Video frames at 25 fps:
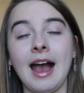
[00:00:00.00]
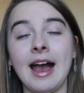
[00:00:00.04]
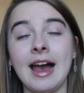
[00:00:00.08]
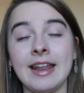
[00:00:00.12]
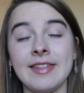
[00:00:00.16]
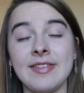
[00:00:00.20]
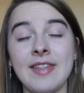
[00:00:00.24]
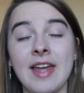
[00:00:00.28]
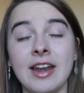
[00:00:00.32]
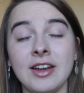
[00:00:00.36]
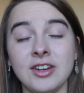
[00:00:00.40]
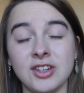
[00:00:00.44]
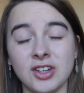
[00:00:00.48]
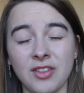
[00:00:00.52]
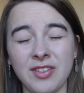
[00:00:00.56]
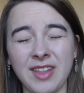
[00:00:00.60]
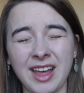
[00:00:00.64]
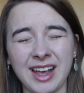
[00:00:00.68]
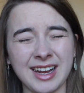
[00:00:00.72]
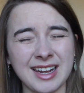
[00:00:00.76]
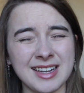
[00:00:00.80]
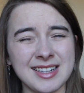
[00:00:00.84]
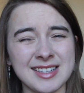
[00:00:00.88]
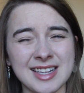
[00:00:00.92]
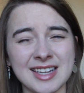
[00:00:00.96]
and then done
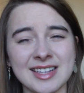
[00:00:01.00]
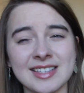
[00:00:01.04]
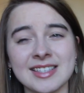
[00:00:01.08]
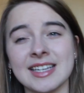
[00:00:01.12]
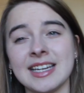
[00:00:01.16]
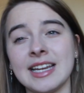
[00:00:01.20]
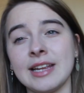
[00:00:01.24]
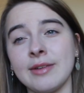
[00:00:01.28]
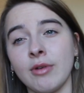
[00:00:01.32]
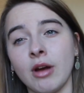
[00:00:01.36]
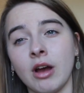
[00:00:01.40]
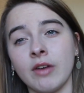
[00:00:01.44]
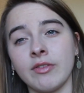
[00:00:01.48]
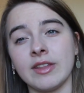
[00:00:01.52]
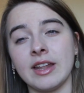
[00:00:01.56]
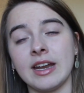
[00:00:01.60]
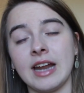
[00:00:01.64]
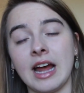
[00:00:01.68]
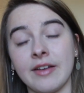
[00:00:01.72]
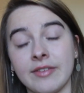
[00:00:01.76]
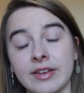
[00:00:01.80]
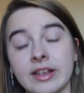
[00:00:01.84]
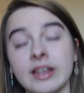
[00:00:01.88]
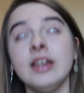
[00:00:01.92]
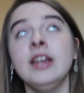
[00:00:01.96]
that consistently, rather than
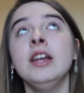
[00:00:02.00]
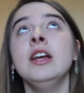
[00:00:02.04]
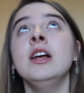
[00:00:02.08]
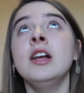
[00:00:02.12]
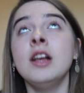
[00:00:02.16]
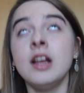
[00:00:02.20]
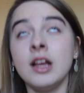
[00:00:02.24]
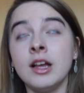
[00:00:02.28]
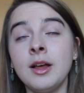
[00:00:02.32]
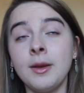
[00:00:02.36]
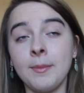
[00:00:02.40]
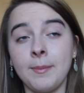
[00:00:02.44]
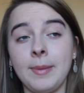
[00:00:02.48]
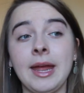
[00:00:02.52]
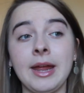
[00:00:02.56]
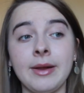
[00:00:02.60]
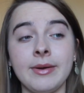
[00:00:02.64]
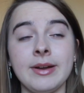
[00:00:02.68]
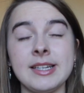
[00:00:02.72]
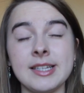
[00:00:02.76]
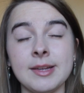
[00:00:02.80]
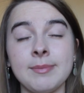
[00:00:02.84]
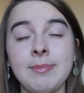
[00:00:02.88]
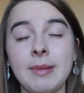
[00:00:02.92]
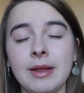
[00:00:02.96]
having
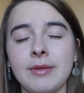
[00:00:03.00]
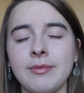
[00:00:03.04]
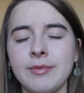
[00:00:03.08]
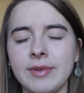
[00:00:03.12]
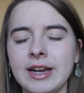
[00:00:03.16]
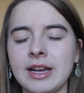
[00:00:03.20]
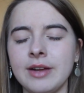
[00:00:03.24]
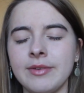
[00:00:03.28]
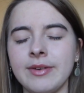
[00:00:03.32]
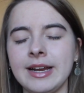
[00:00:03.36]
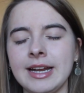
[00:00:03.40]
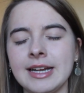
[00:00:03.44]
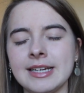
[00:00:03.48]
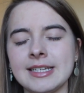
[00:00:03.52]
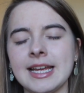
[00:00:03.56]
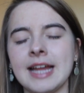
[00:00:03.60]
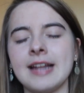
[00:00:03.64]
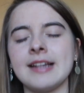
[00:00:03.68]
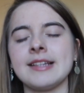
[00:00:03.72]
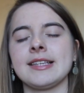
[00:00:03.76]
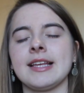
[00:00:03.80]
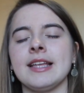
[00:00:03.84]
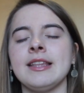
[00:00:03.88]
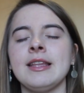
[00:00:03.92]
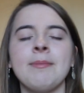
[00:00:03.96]
periods of being really, really
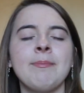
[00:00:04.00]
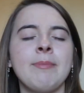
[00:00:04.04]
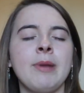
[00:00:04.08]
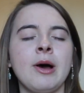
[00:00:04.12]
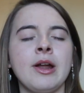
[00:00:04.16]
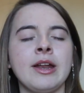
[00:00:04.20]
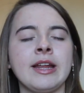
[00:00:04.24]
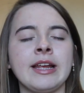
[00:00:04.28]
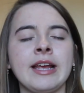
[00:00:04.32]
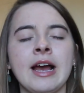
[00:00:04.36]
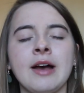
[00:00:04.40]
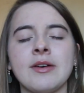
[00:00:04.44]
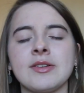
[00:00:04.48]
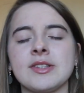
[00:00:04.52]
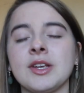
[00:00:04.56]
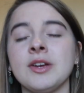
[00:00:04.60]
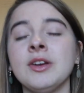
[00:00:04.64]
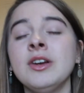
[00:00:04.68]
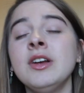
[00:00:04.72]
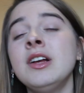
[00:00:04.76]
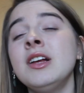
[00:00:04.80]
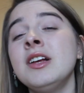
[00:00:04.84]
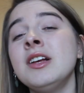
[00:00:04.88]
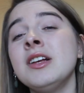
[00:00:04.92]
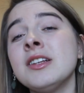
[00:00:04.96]
intense and then burning out.
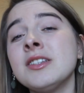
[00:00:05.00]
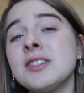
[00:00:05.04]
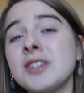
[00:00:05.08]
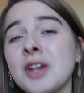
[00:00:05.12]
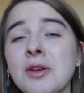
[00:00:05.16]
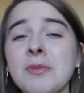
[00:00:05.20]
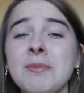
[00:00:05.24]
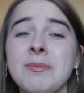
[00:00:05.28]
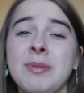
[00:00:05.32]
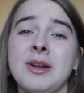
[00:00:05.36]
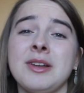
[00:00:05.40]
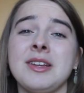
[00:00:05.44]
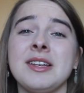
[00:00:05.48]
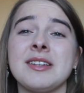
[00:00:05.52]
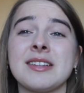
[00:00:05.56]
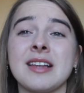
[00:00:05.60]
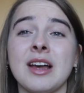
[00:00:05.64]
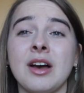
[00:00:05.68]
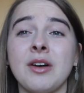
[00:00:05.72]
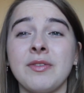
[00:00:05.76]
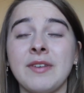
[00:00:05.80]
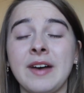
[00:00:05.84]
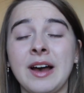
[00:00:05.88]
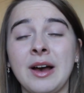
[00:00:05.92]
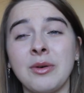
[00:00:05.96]
So don't burn
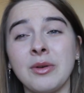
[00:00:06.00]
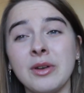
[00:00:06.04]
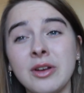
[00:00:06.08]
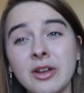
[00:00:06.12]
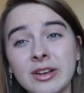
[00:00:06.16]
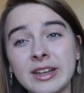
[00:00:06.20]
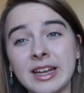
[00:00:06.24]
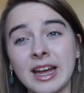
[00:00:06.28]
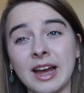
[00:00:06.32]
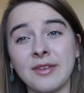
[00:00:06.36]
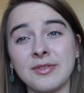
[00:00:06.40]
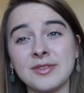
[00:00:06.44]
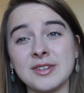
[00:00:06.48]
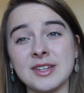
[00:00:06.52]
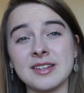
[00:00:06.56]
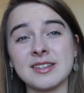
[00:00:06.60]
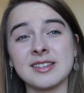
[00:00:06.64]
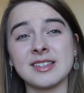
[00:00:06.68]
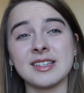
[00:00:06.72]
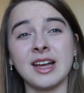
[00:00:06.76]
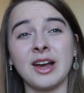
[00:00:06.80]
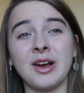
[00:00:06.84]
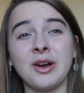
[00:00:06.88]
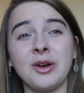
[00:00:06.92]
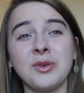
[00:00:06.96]
yourself out, look after
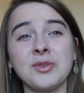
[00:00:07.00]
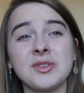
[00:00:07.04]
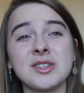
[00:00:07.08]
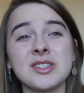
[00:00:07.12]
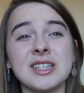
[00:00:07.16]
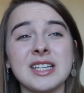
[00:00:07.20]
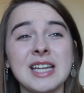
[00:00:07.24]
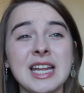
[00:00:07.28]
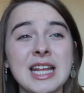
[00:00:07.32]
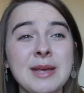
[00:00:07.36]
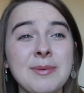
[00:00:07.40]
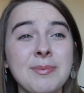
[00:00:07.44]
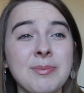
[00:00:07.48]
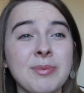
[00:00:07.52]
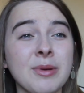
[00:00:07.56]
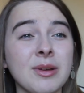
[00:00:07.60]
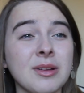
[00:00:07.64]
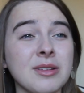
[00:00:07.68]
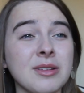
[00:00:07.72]
yourself, sleep,